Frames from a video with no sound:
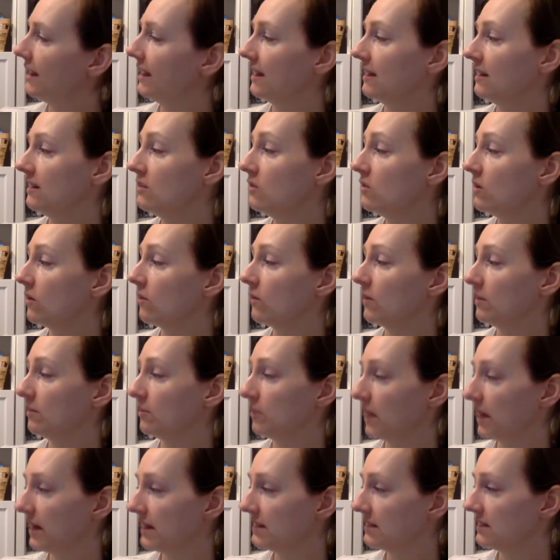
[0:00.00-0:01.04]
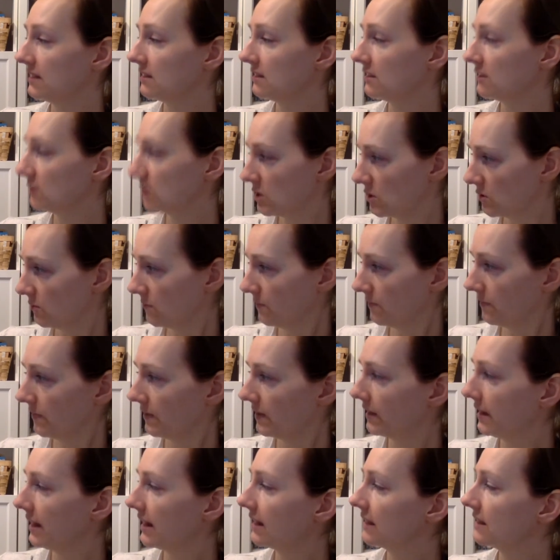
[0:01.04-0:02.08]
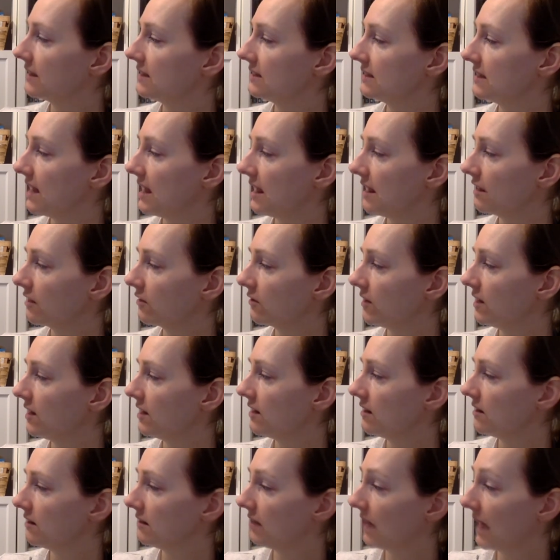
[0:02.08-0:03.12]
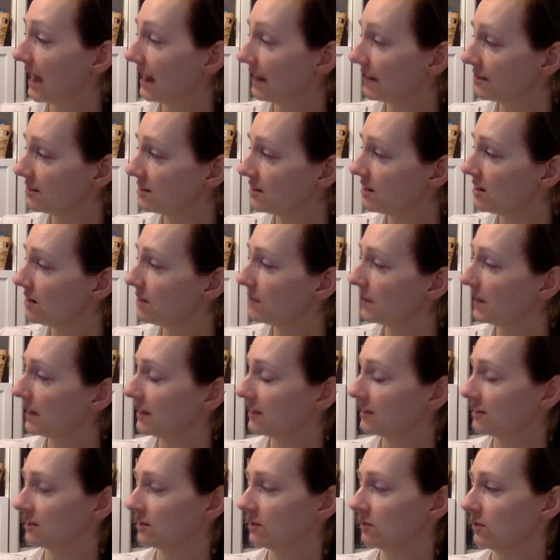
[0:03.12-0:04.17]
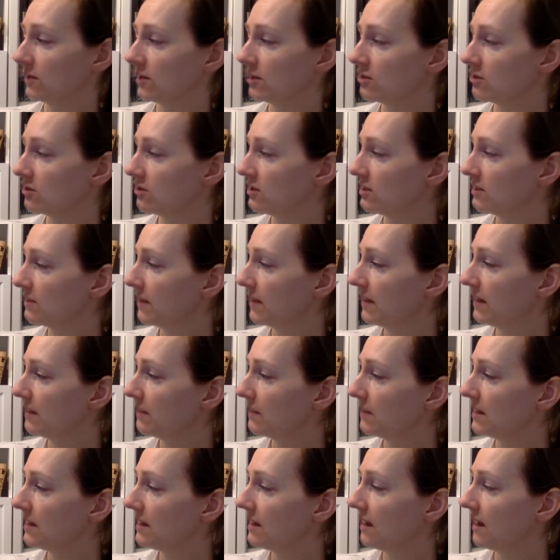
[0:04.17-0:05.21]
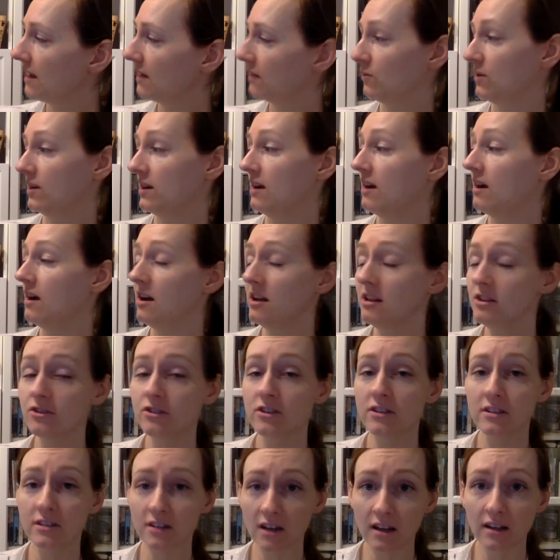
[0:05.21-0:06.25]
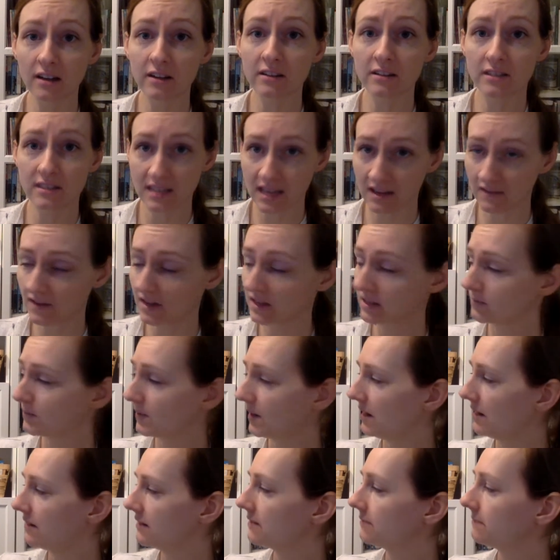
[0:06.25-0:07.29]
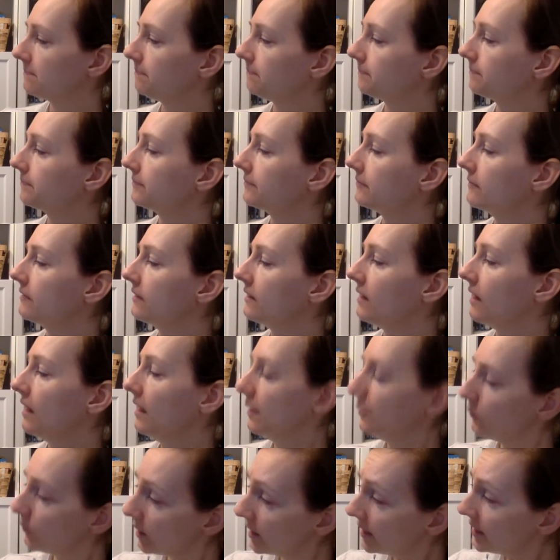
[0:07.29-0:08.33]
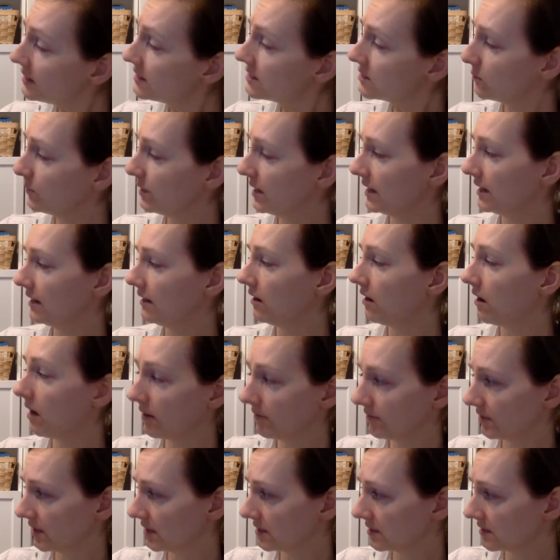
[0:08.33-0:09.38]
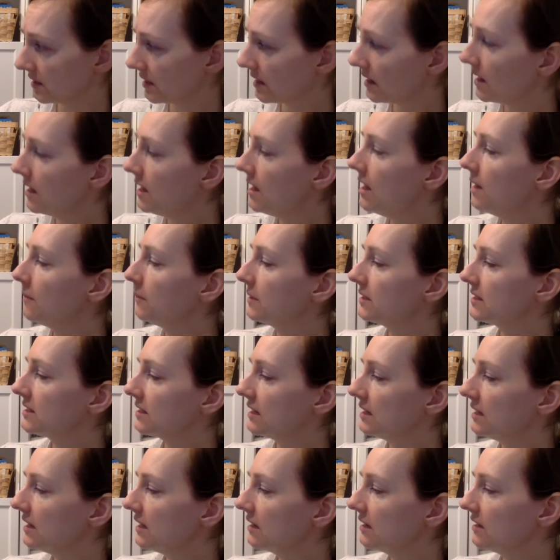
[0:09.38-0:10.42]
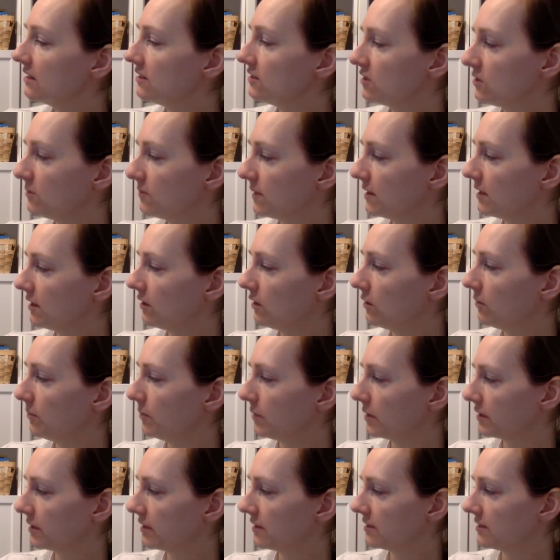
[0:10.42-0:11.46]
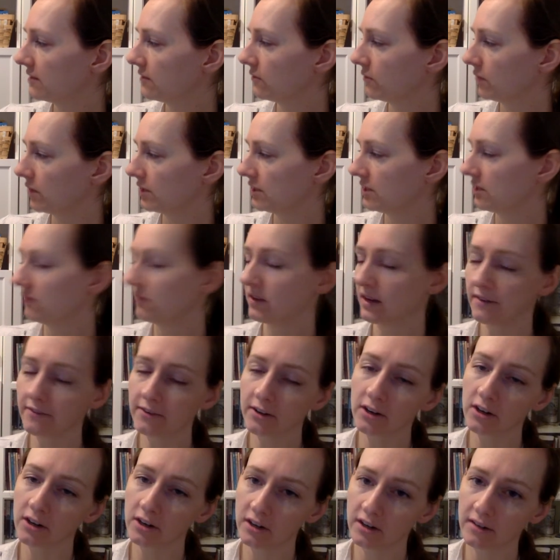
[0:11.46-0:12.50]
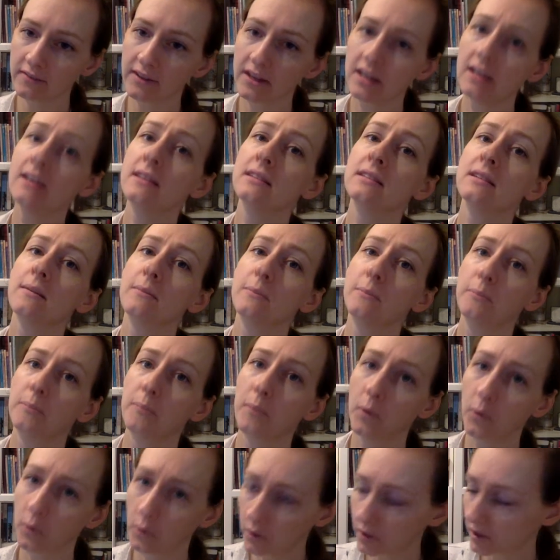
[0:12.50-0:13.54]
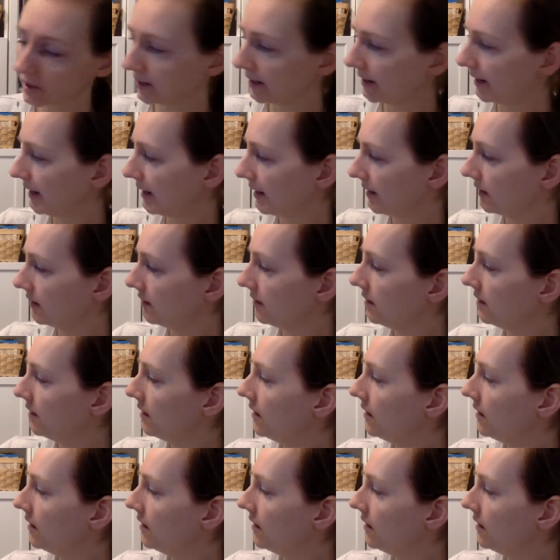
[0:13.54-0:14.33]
And you can win prizes too. Like this eighth grader last year made it to the Regional Spelling Bee and won a $100 savings bond. I wanted to win, obviously, but studying these stupid little booklets of words you've never heard of is boring.